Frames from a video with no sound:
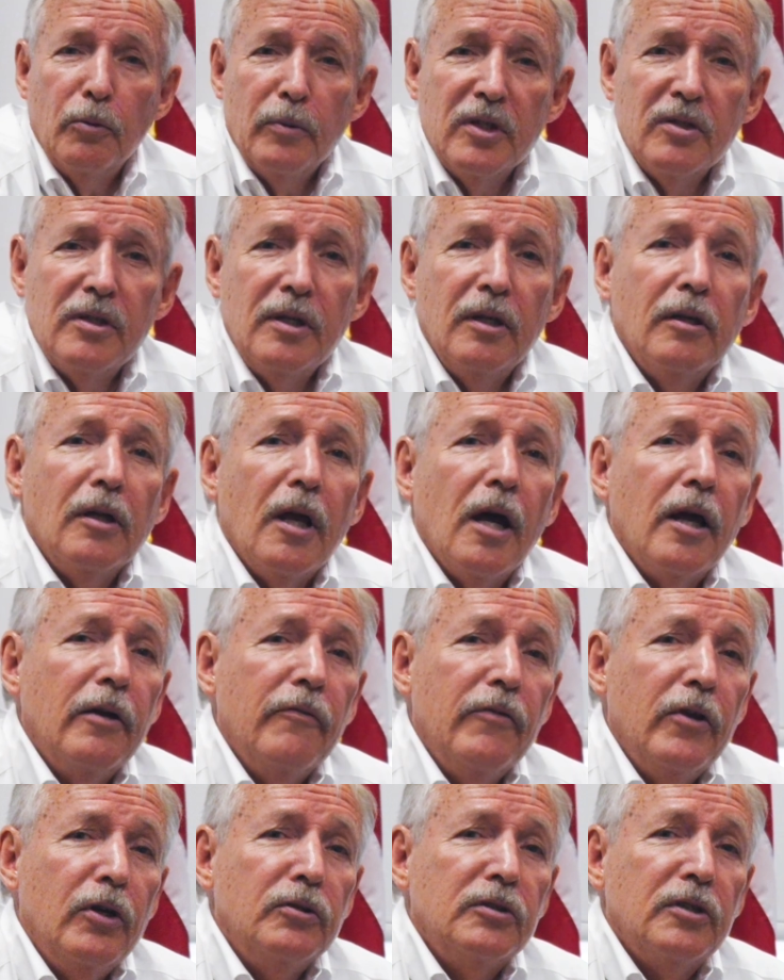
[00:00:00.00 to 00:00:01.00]
we see a lot
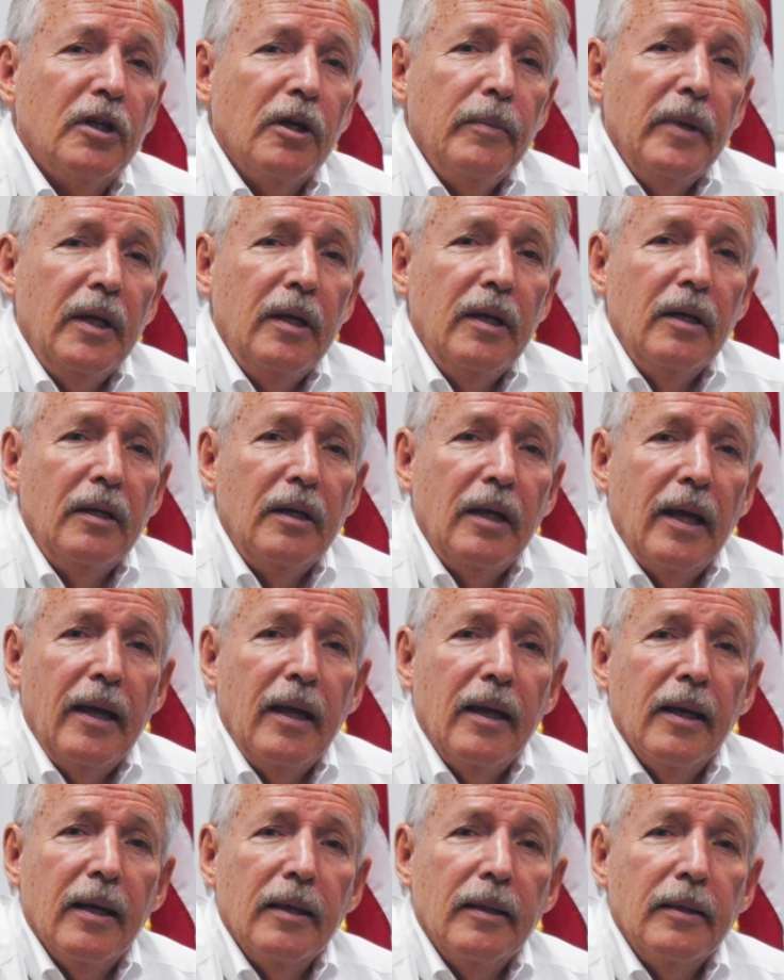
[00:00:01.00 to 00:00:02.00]
of those coming in,
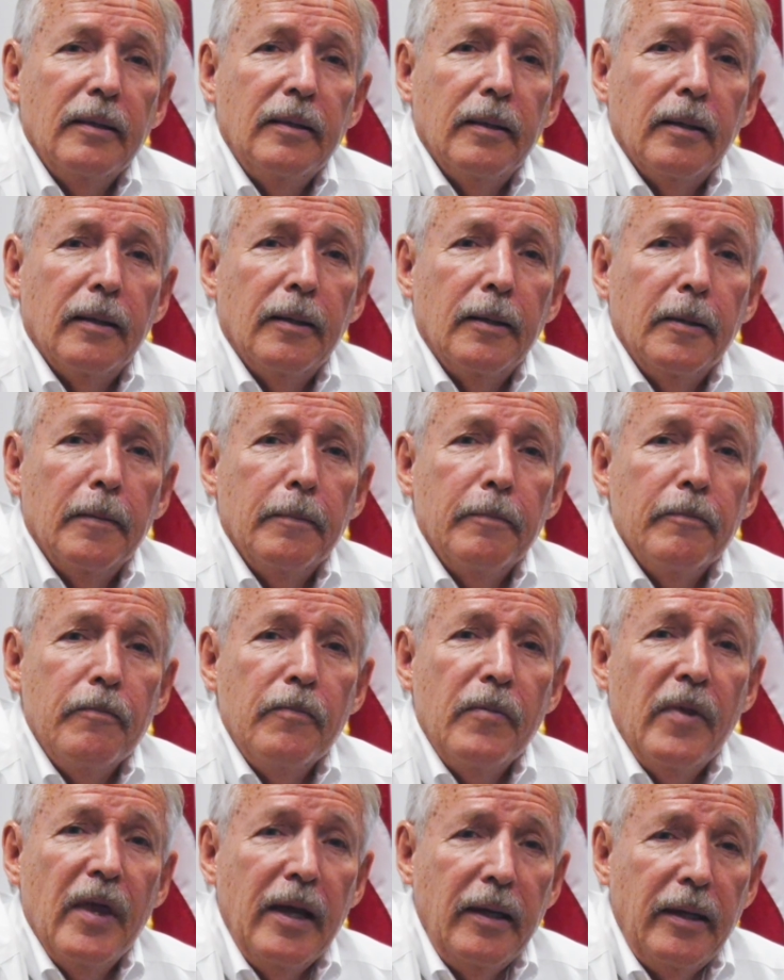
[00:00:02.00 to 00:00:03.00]

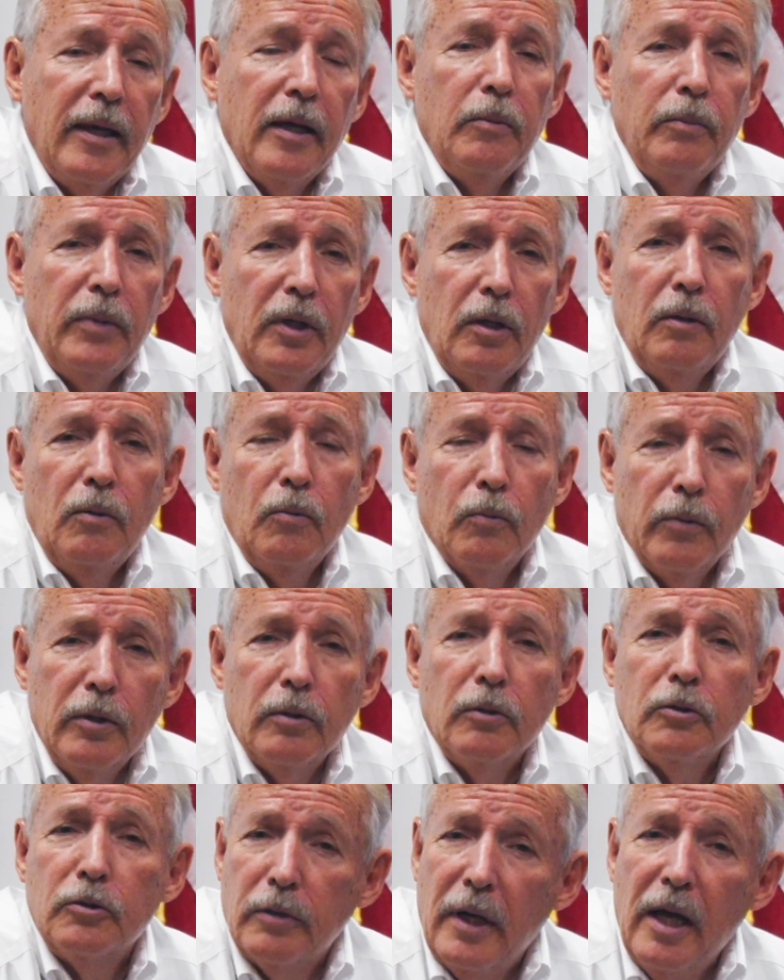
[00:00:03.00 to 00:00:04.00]
and they can be
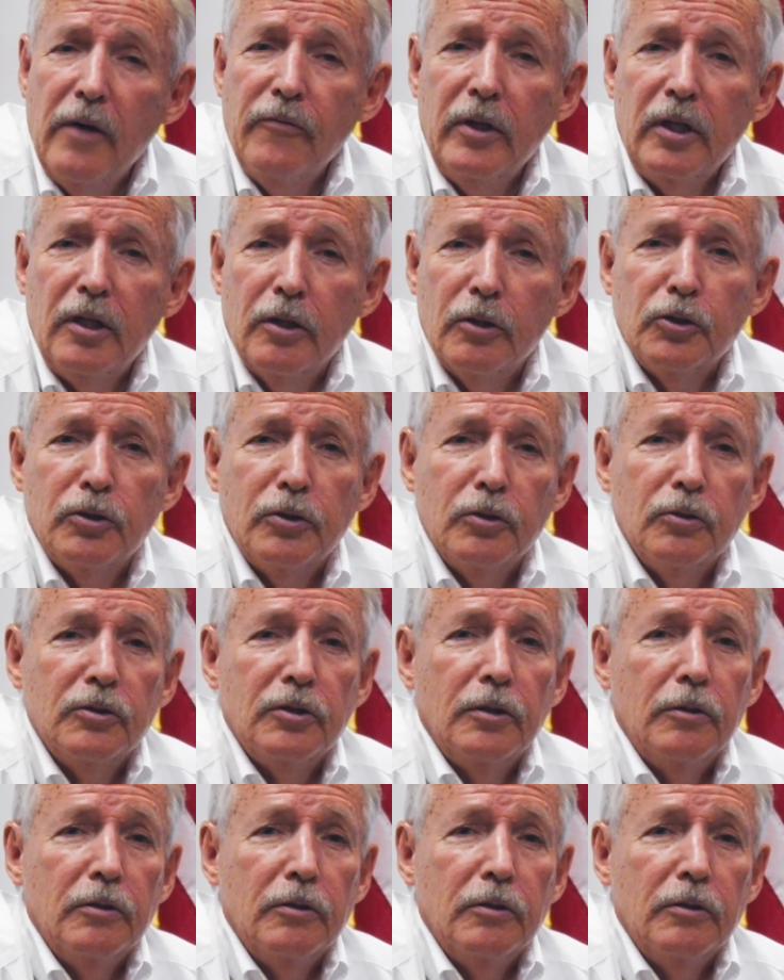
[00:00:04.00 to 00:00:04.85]
real traffic issues.